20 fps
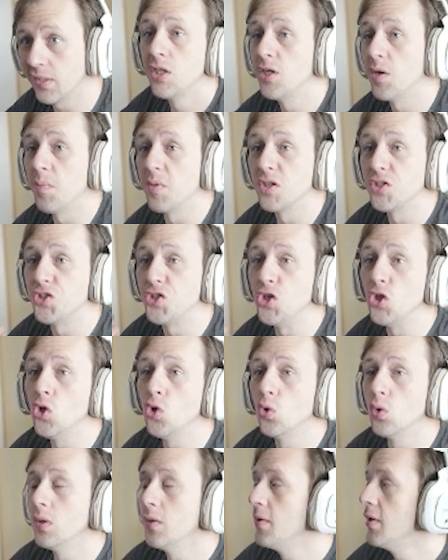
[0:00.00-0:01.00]
Number
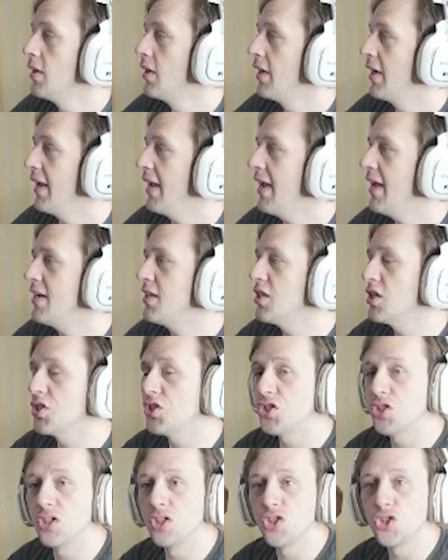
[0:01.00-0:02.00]
two, it
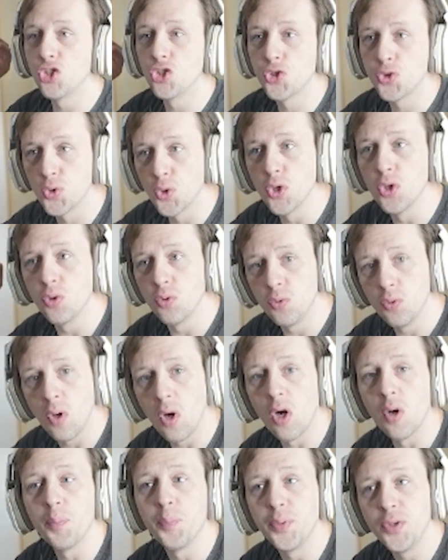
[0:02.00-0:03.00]
does true
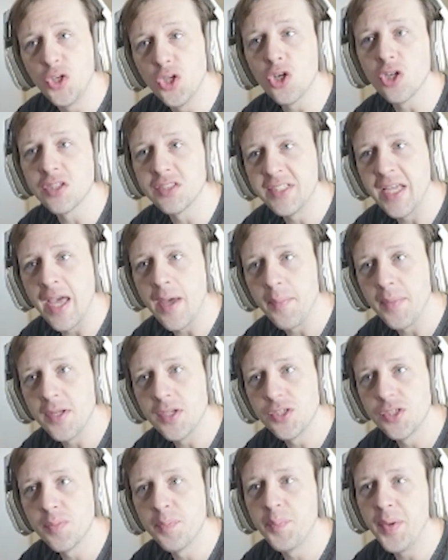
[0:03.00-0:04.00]
or pure
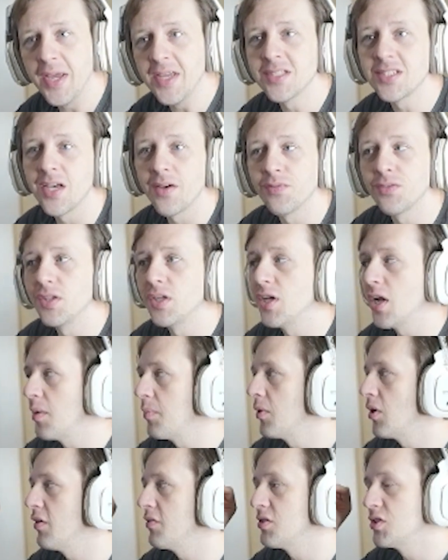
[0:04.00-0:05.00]
damage based off the
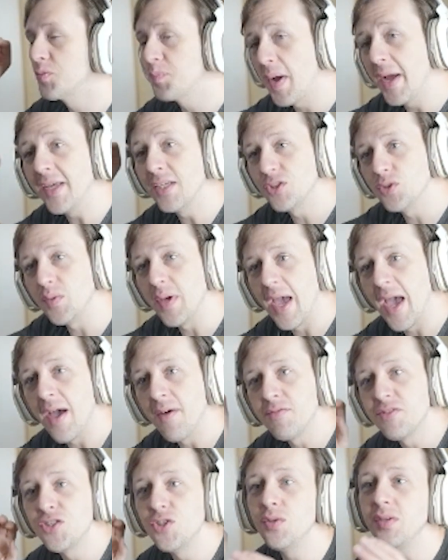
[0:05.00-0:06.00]
number of spikes you
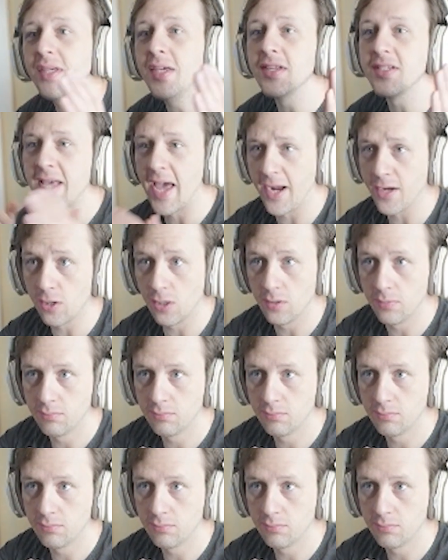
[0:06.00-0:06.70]
have to the attacker.